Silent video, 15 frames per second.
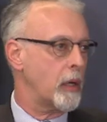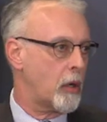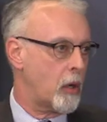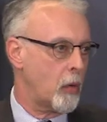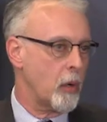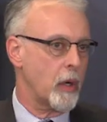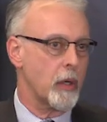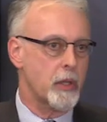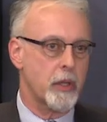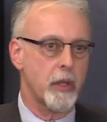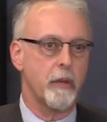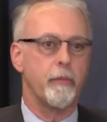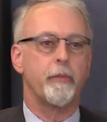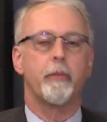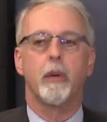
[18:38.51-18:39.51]

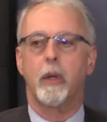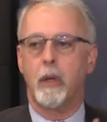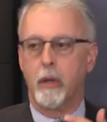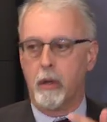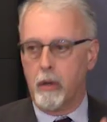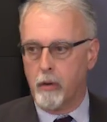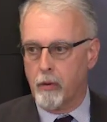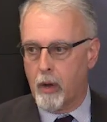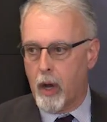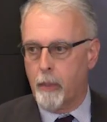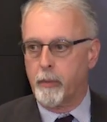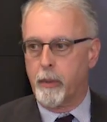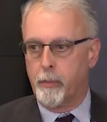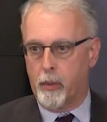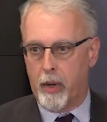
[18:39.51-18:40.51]
coercive,
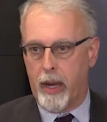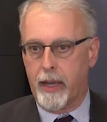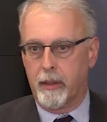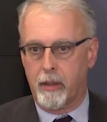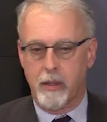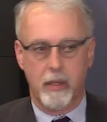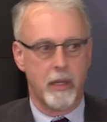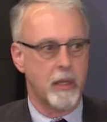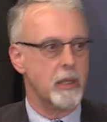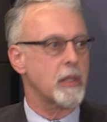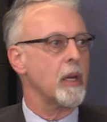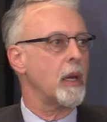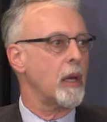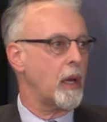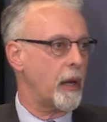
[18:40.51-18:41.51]
corrupt practices